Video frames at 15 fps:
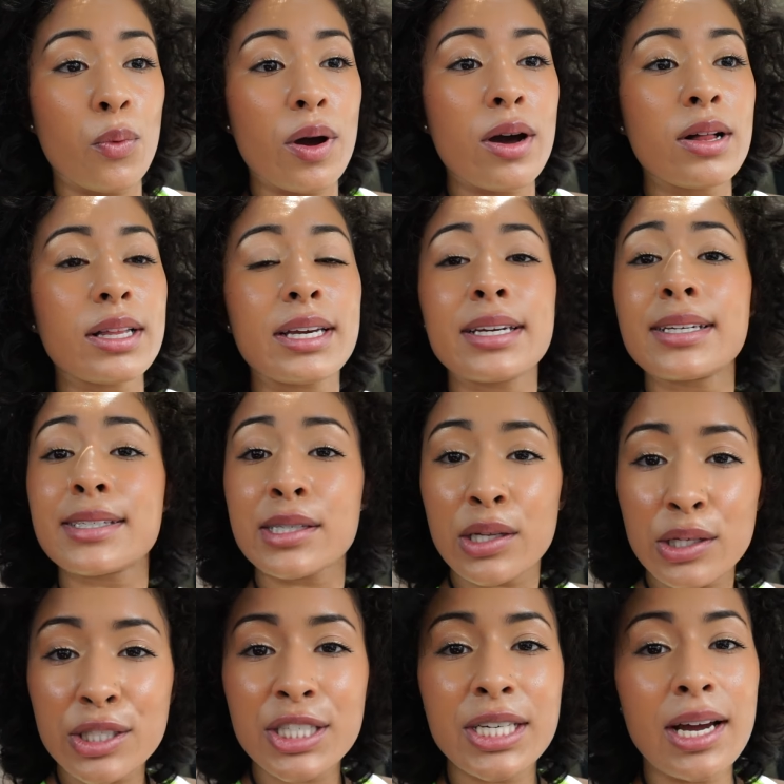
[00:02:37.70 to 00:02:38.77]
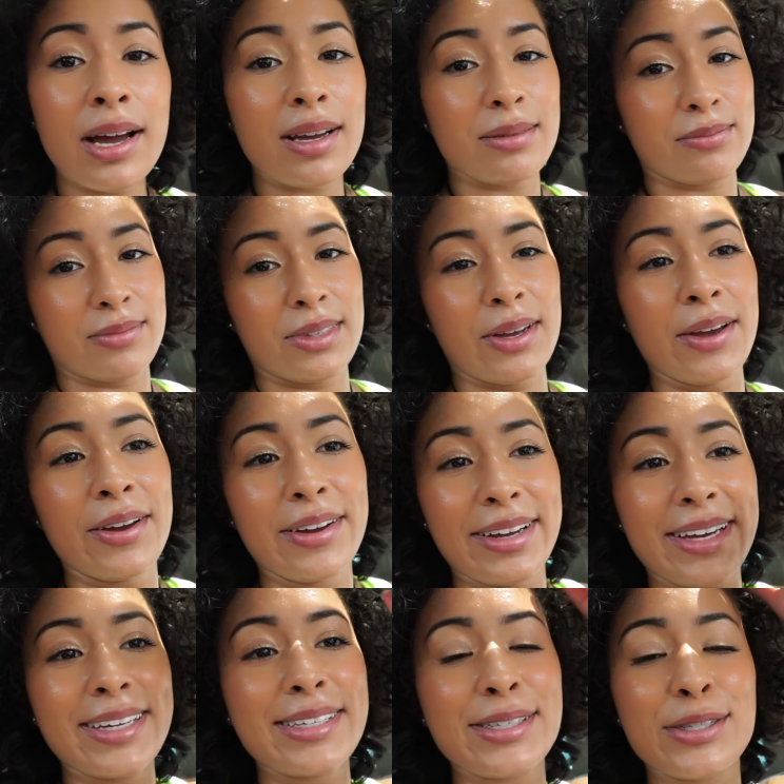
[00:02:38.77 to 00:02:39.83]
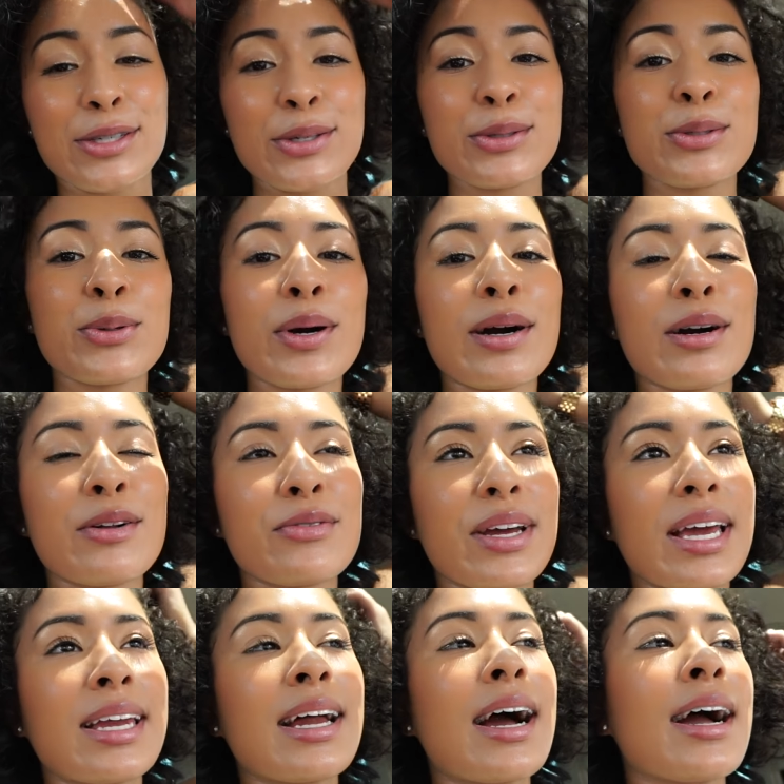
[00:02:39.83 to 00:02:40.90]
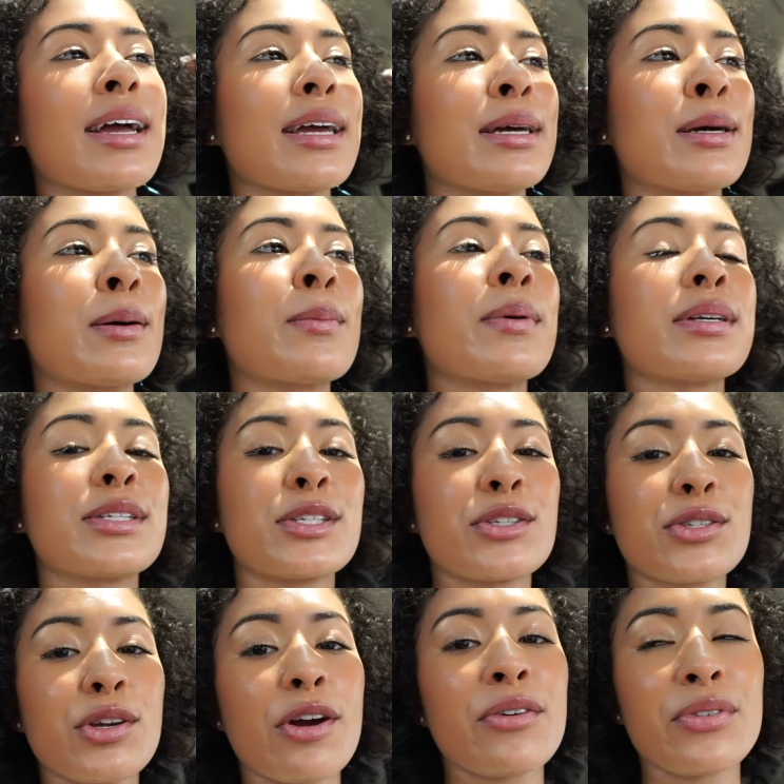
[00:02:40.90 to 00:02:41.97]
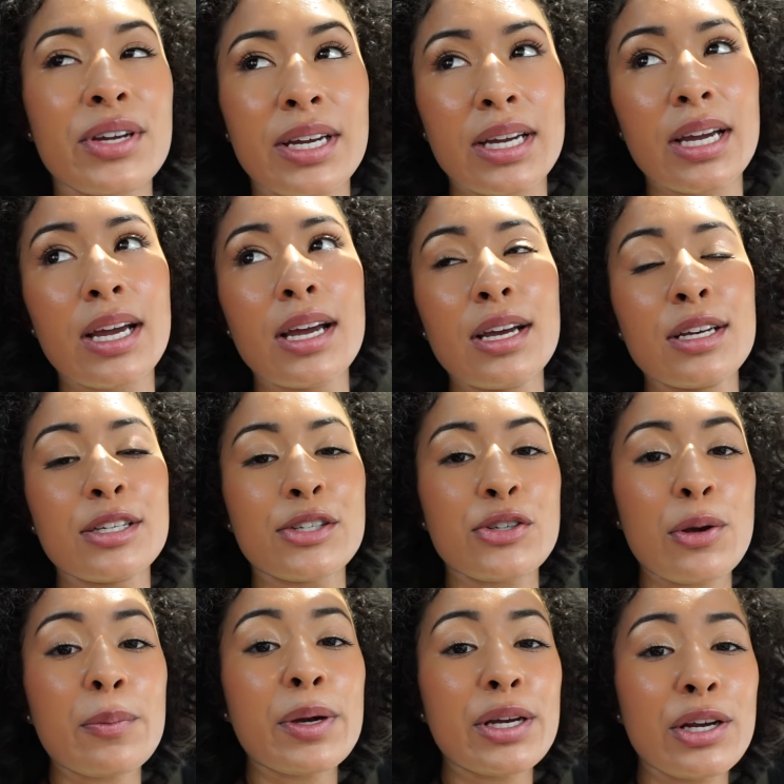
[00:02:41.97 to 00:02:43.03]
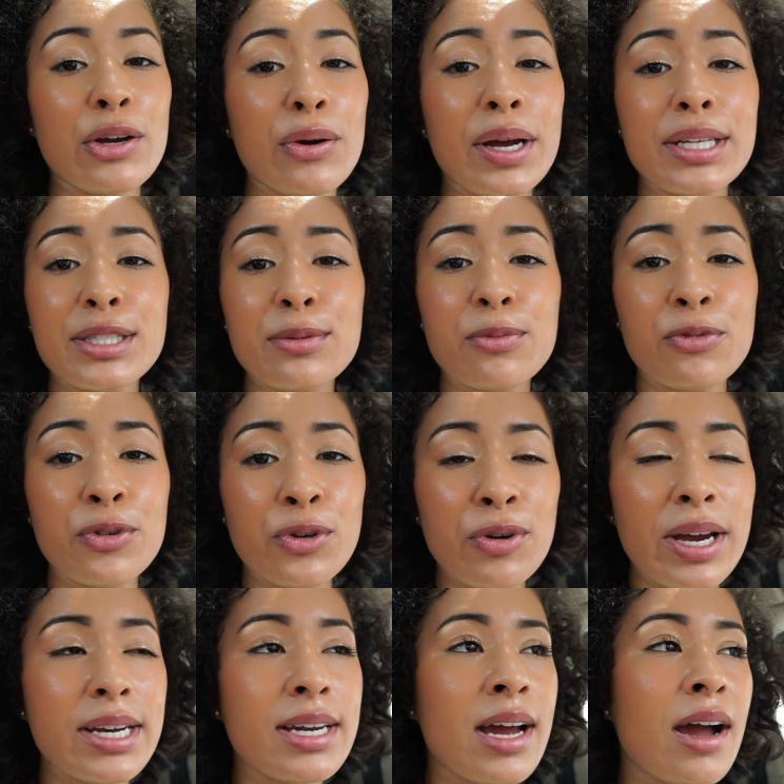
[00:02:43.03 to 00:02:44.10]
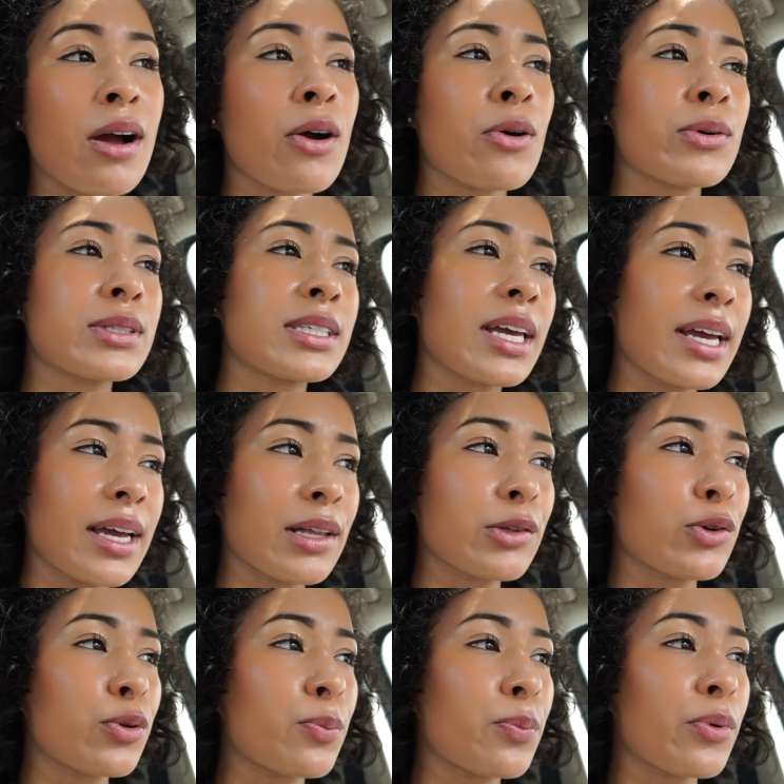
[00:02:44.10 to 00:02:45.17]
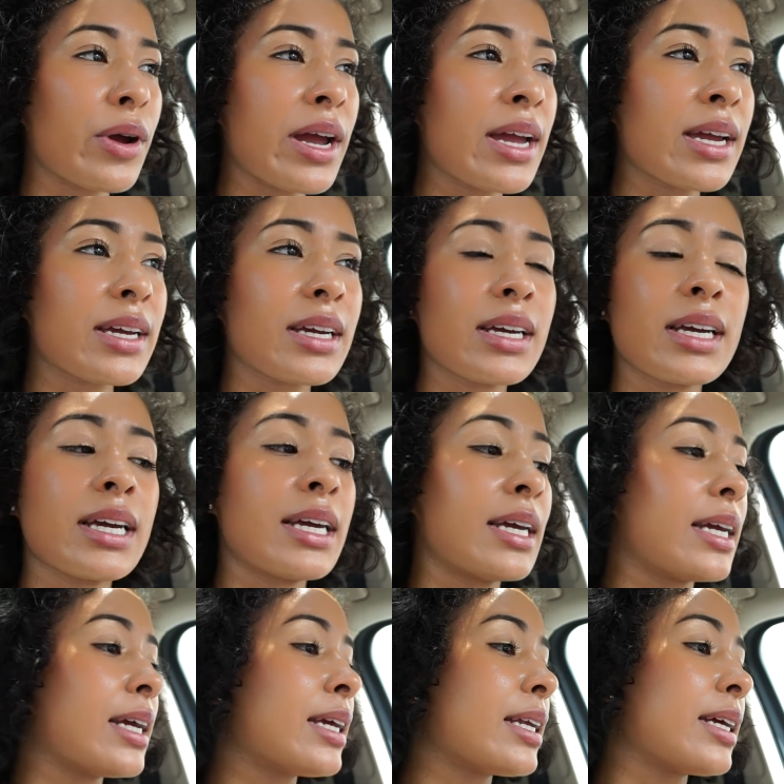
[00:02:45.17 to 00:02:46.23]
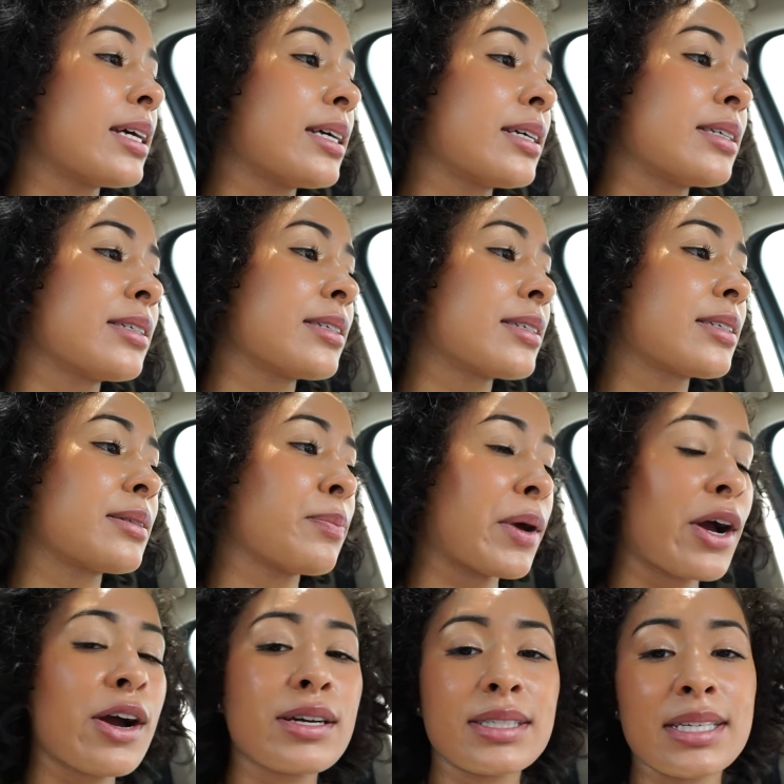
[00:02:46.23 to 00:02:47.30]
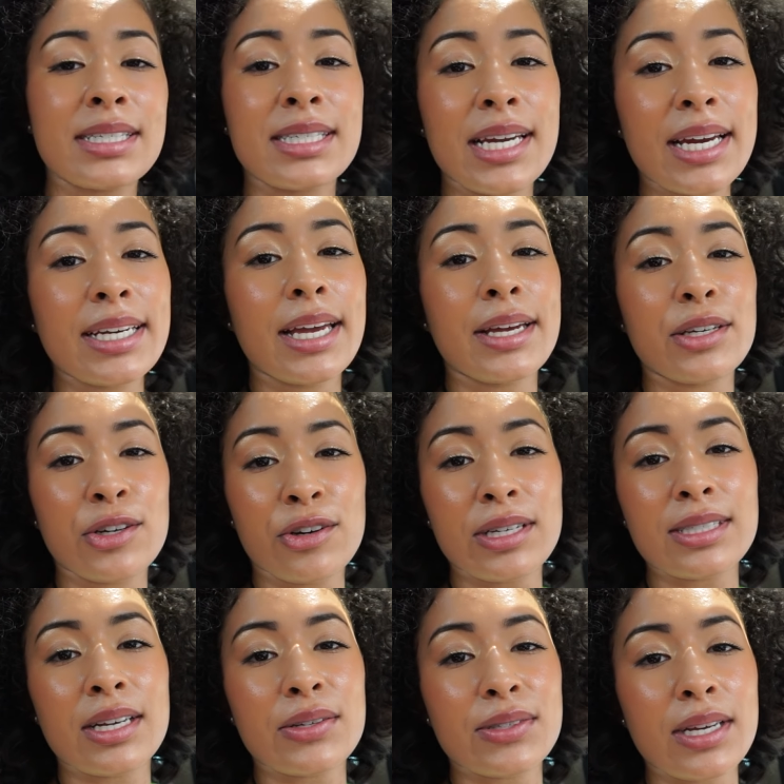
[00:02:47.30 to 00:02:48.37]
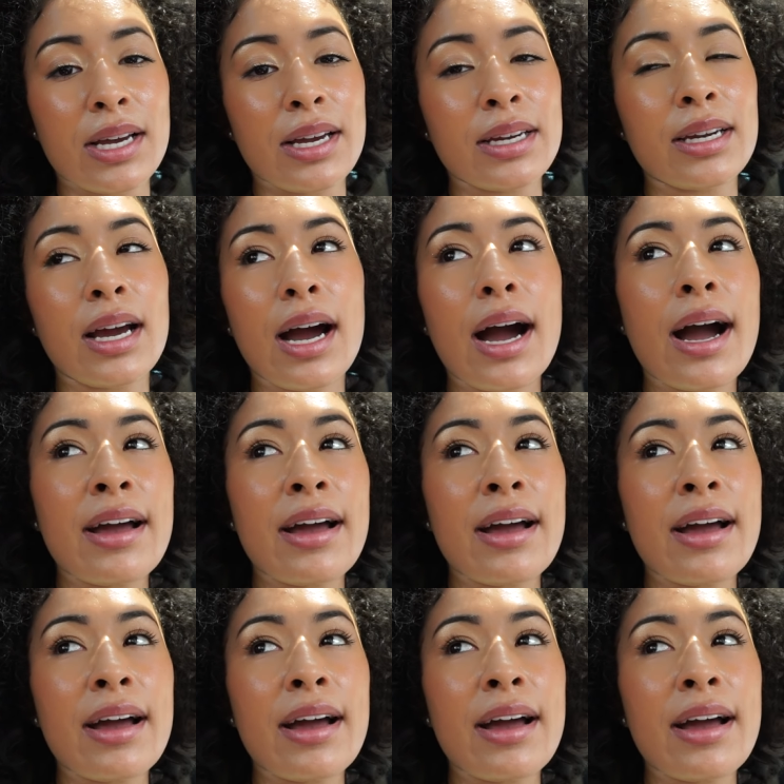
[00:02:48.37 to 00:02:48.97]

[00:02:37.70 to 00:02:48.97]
Well, it is lunchtime. It is 2:12 and I am starving. So I'm gonna go get some food right now, taking a little break. It is, my car says 98 degrees outside.